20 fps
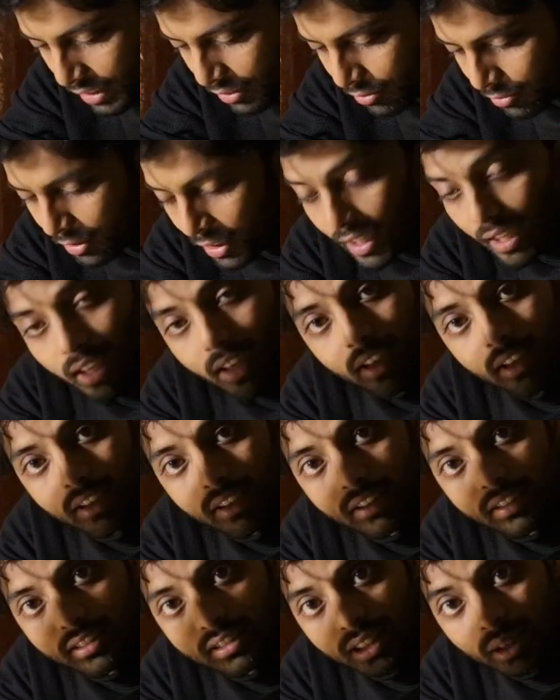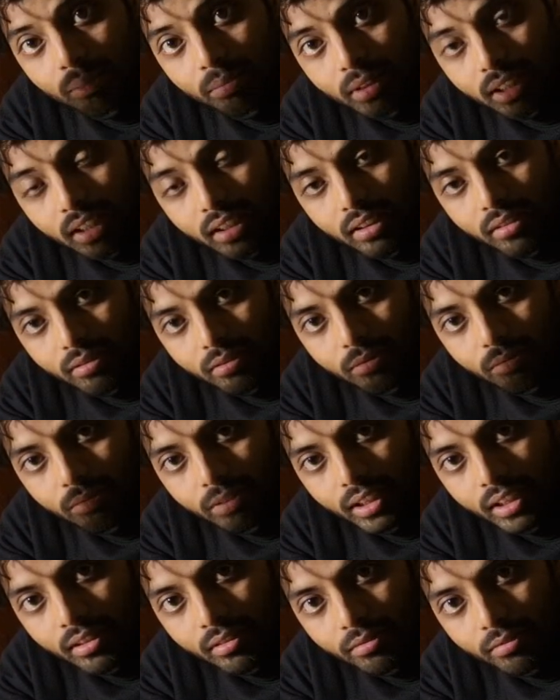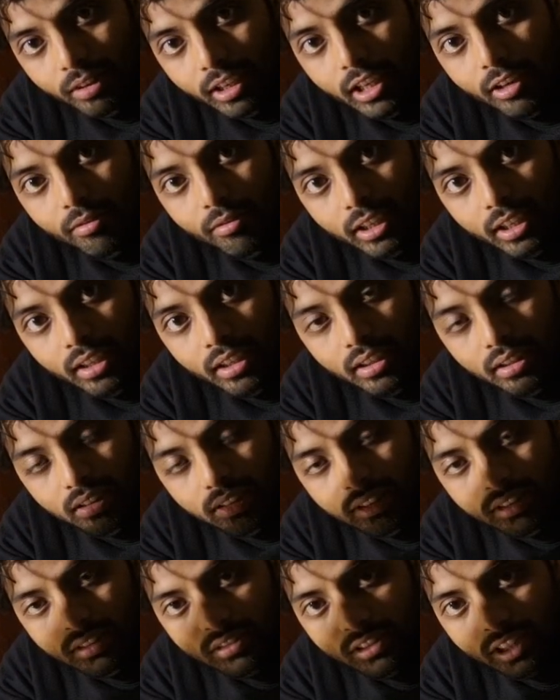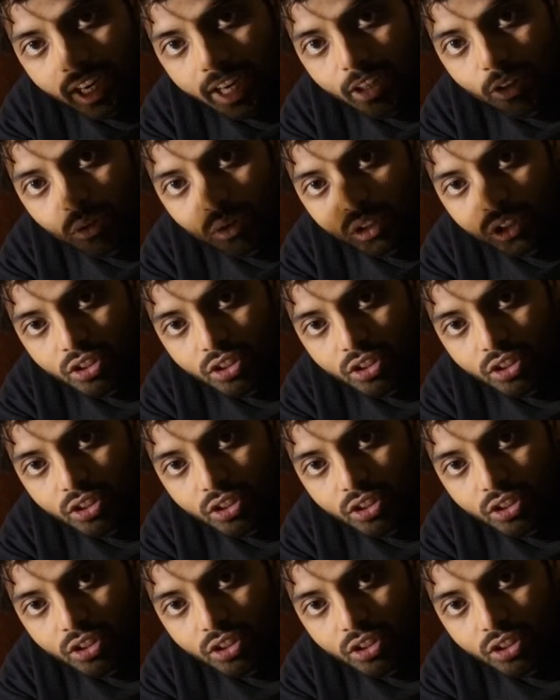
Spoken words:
where something when where we try to